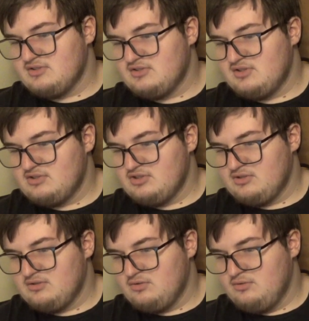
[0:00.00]
such a
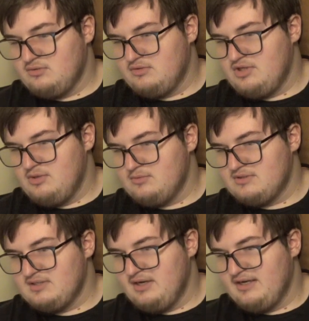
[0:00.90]
cute
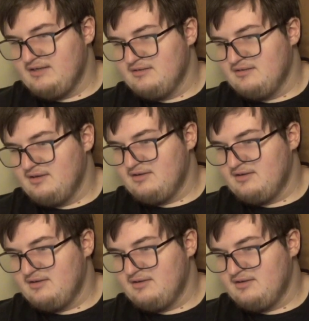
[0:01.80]
design. And I